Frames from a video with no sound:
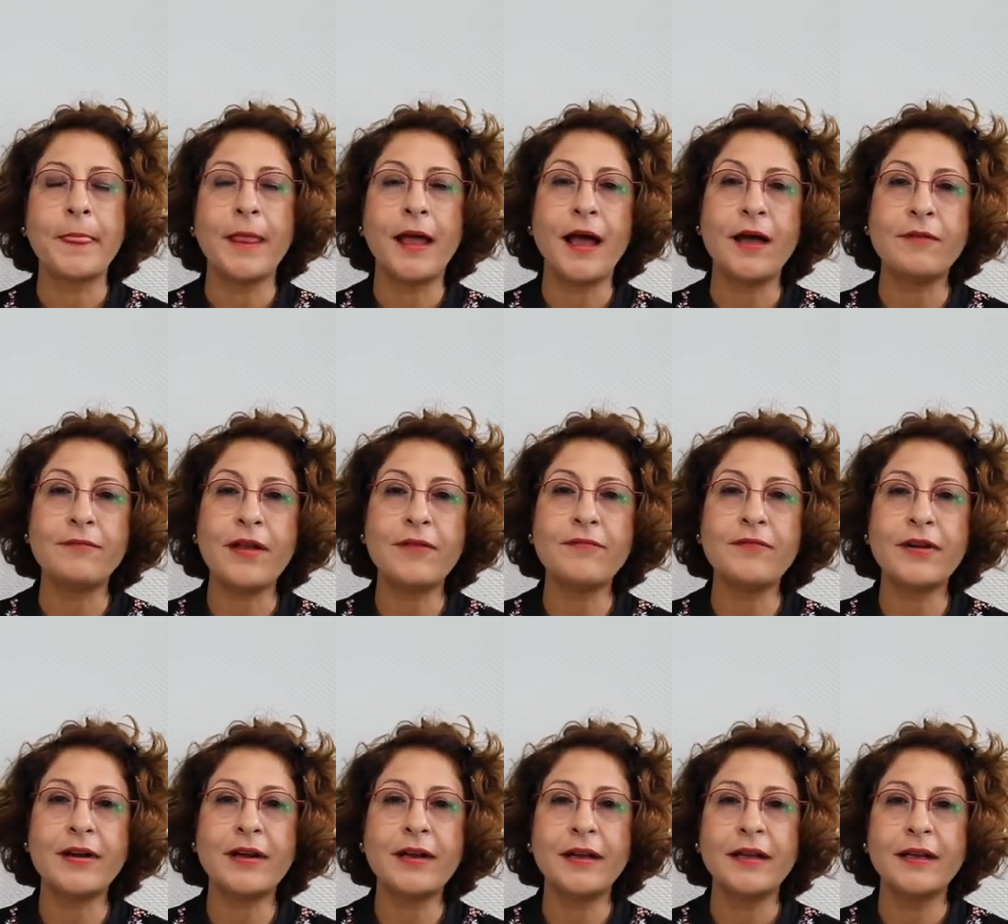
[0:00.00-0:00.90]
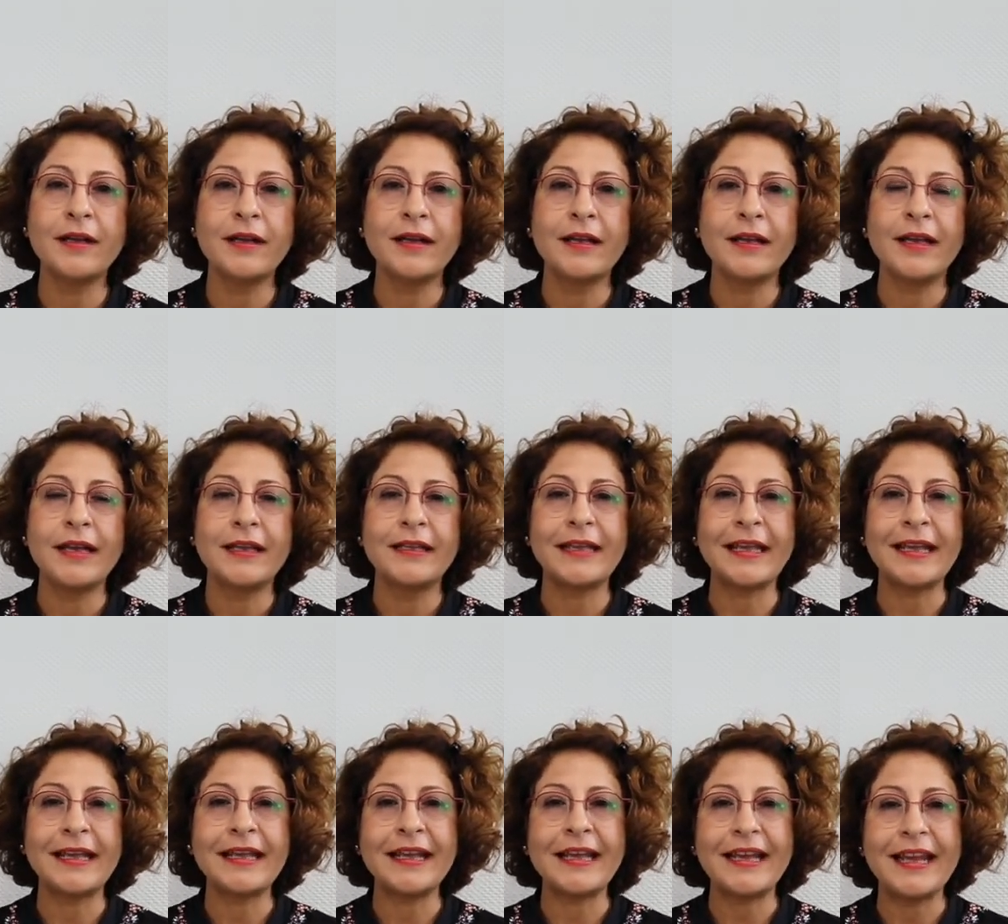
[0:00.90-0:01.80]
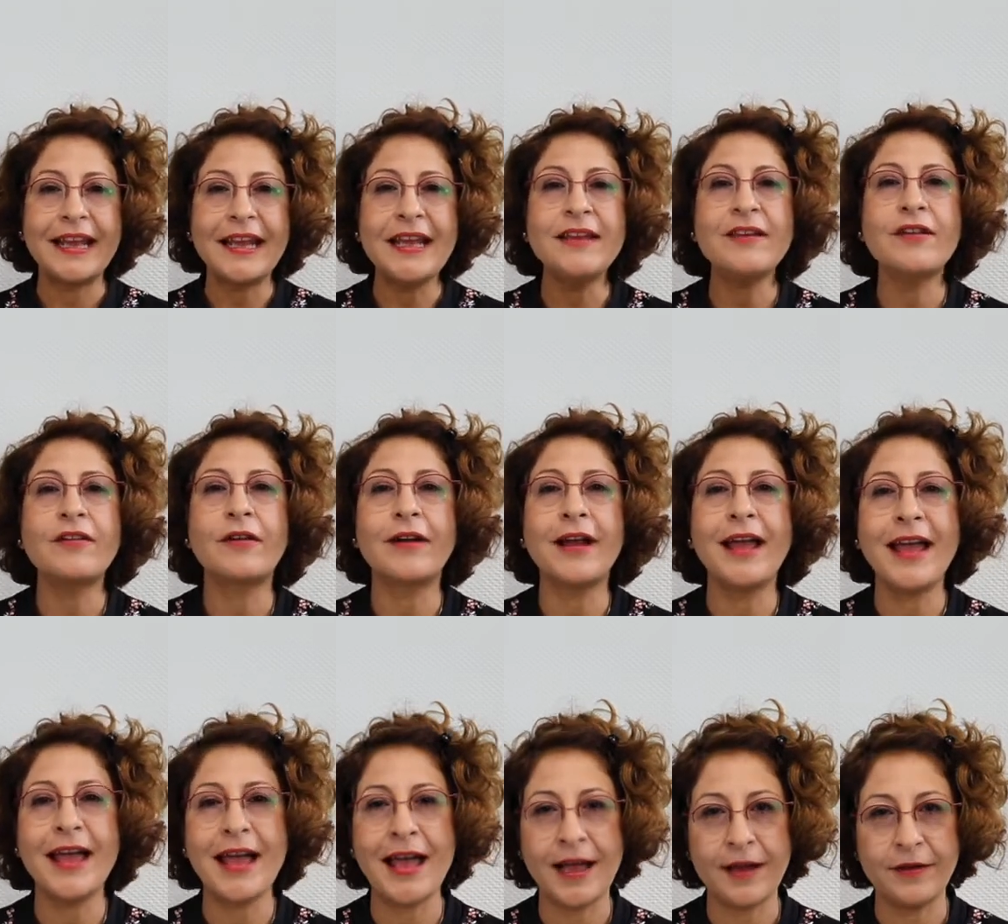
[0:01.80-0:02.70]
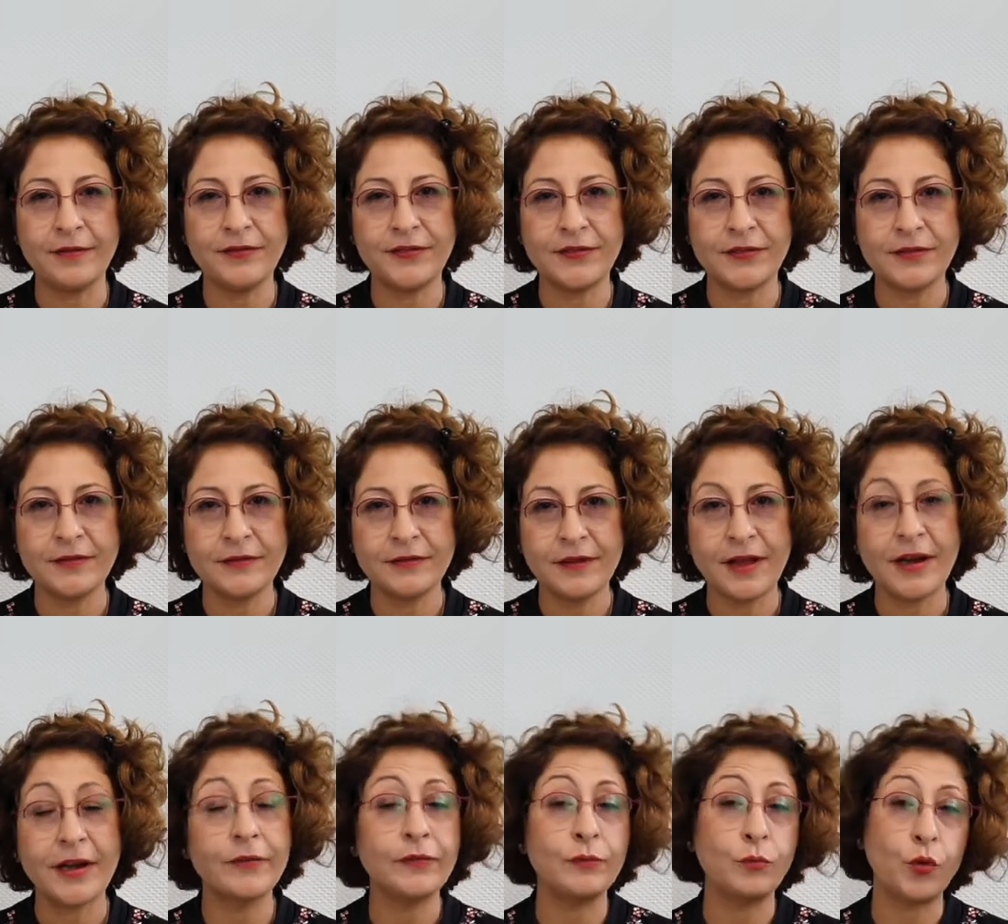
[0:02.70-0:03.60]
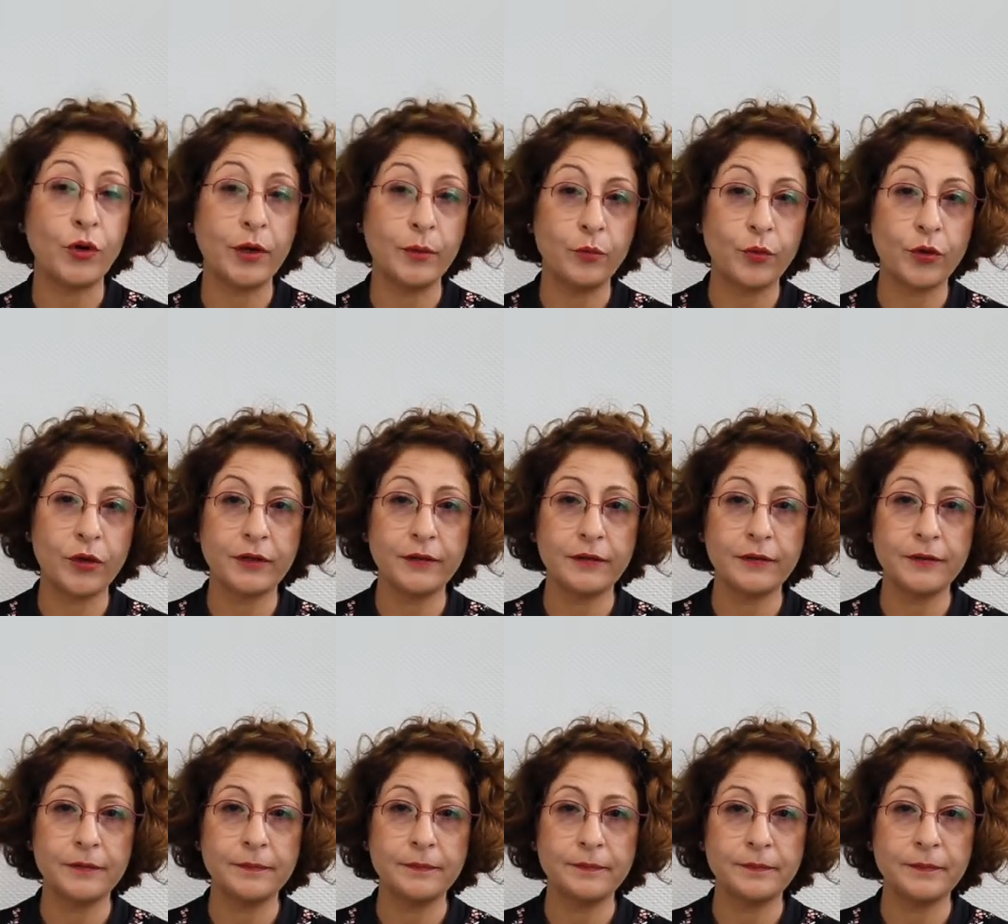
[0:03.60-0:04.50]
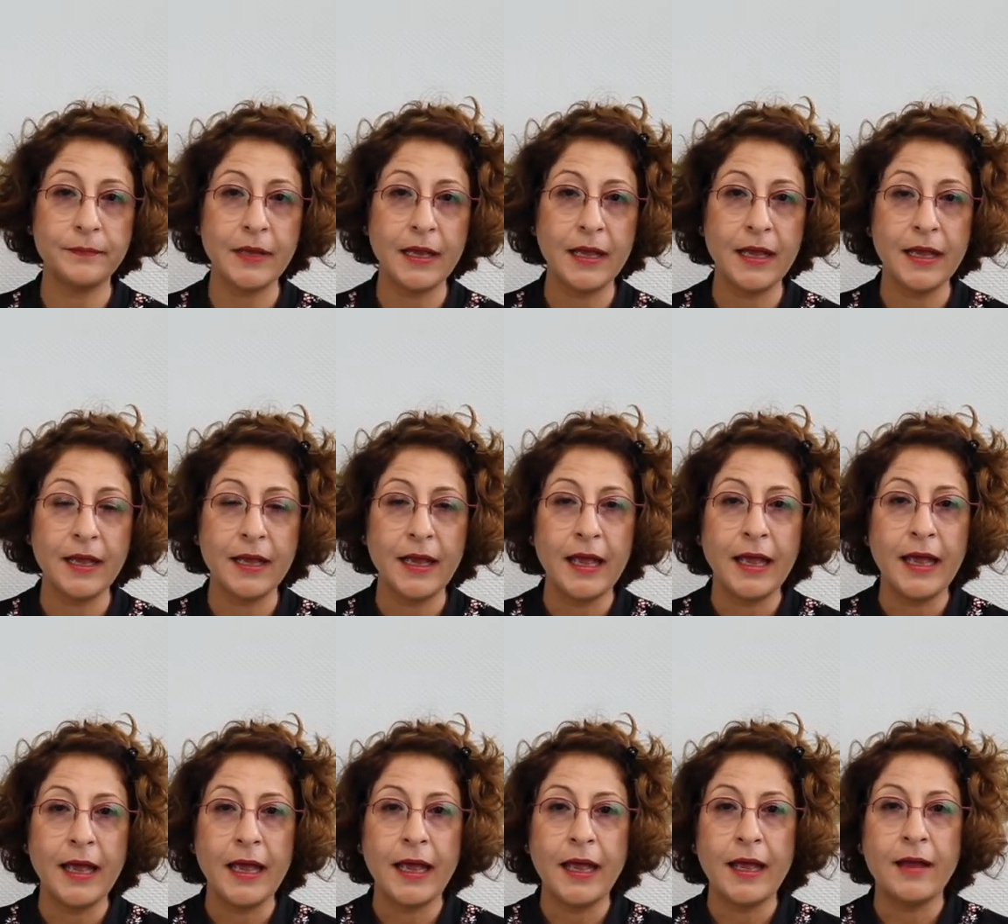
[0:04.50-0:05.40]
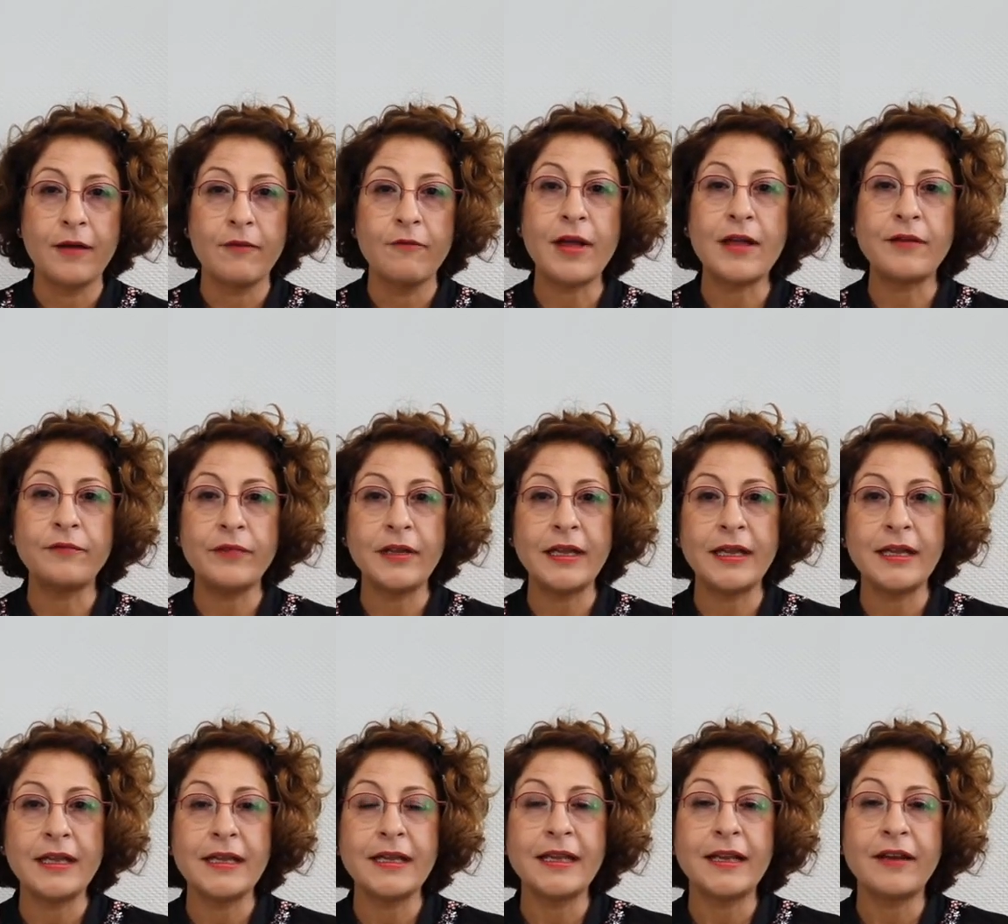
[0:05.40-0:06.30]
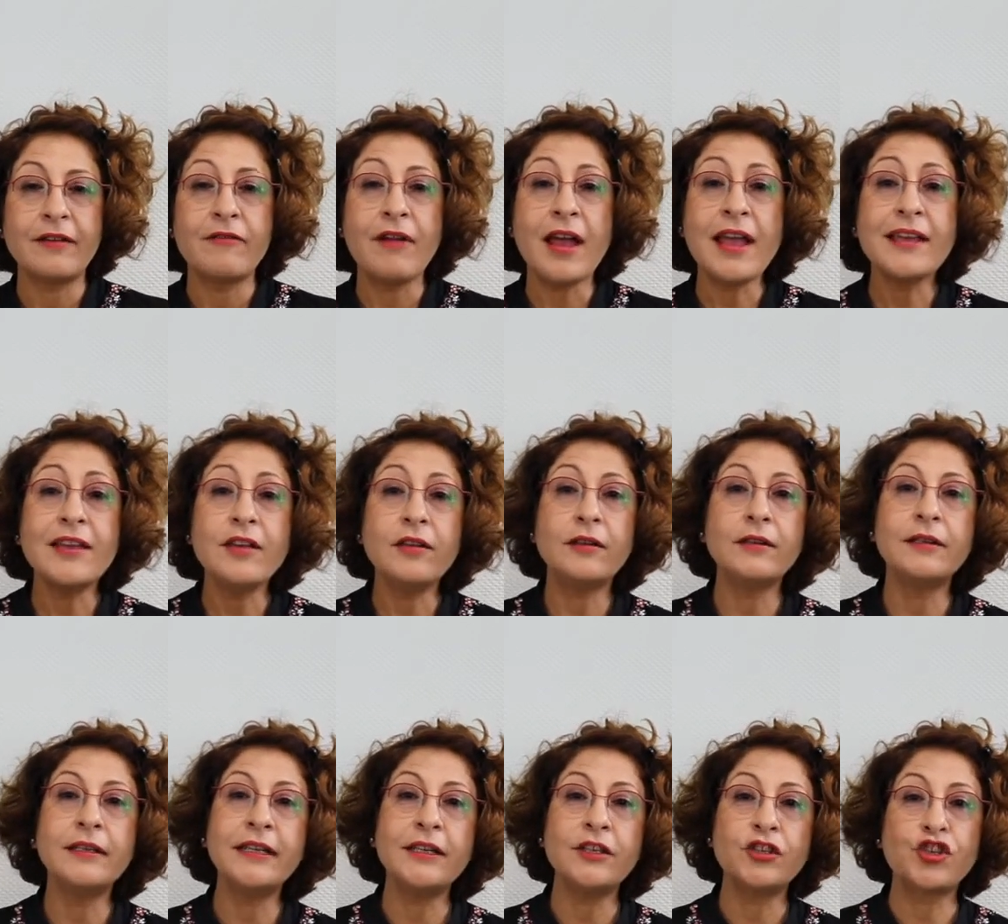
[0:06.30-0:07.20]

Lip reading: However, the inner halves are even more important. When we regularly